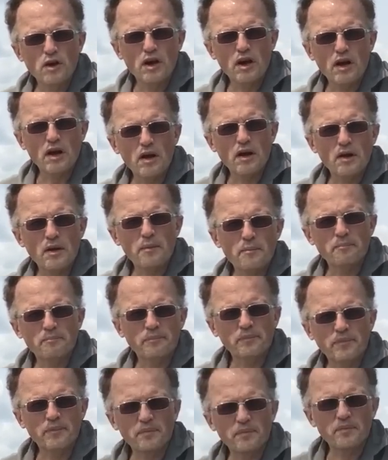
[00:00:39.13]

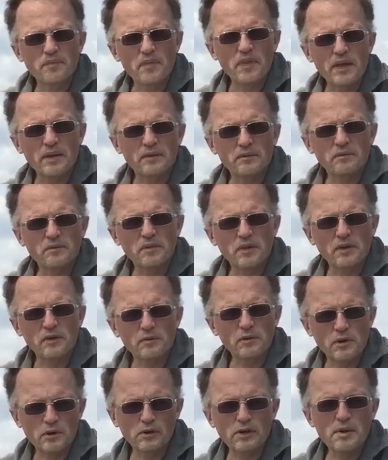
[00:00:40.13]
that
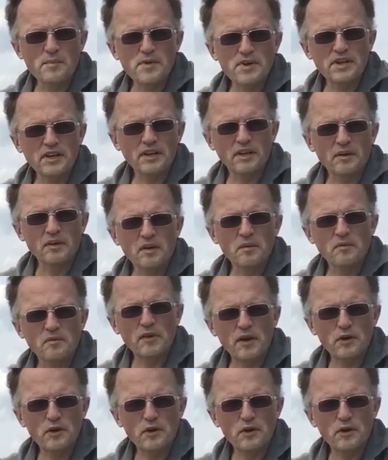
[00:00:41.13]
are limiting